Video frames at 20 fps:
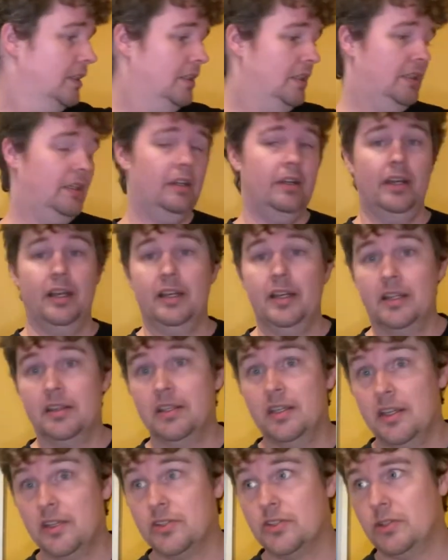I got
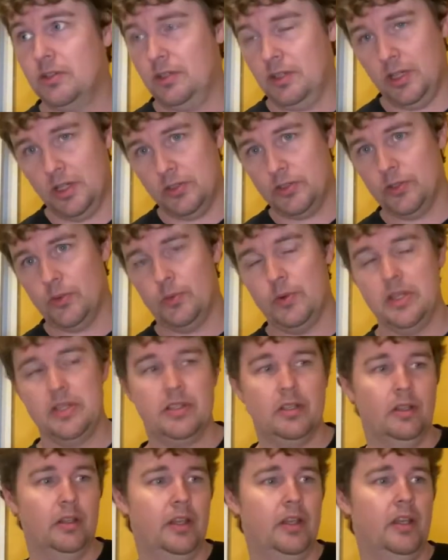this also
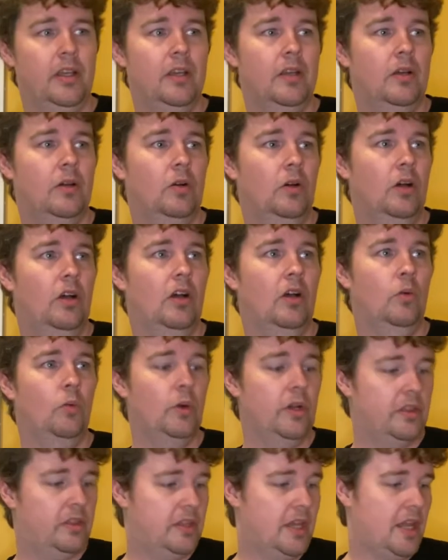recently
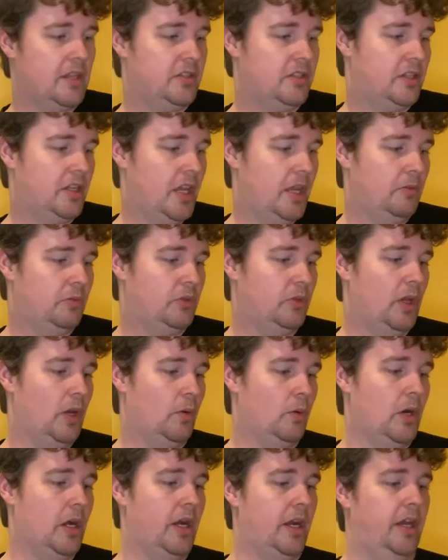with that same sweet
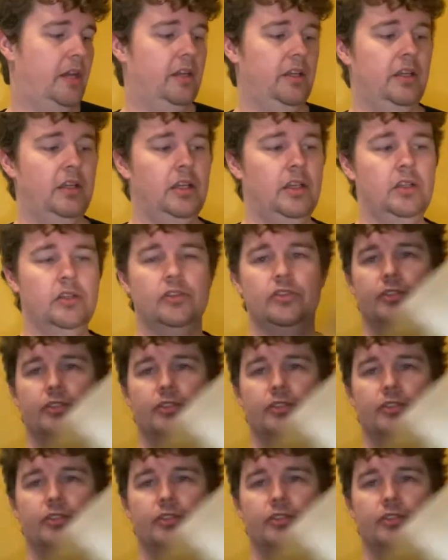ride, is